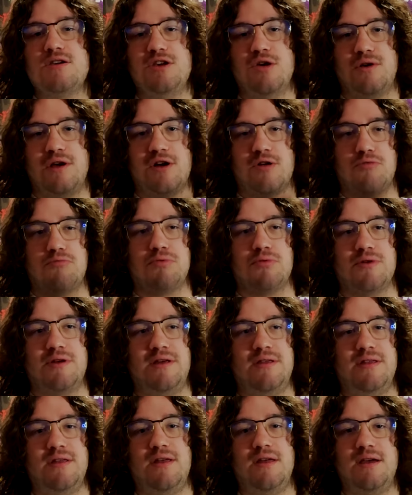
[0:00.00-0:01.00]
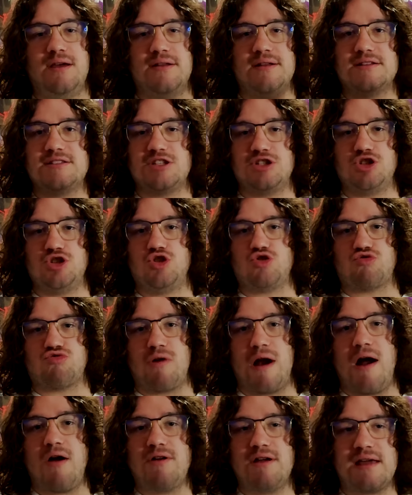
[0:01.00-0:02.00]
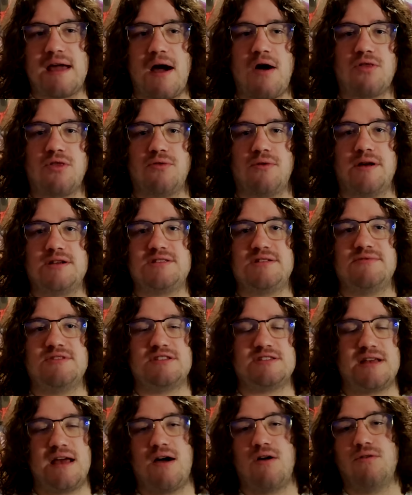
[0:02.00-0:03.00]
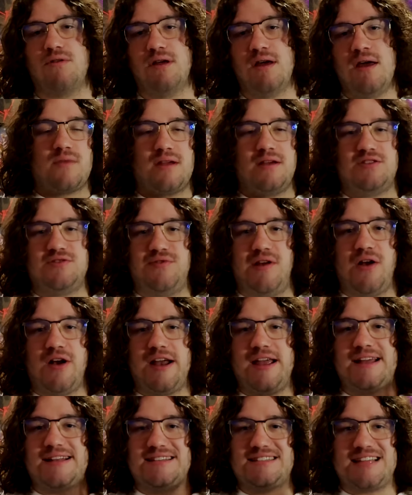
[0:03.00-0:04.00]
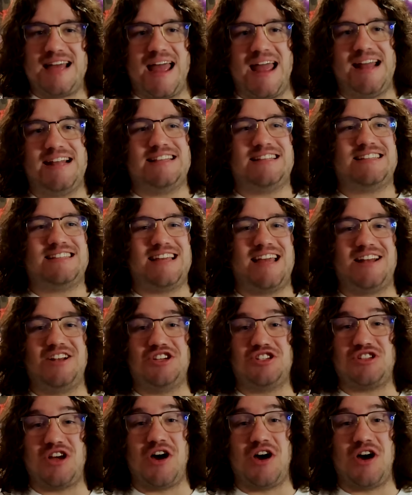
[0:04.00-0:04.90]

you'll hear breathing, and then it's just drowning out the rest of the sound. It's very intense and just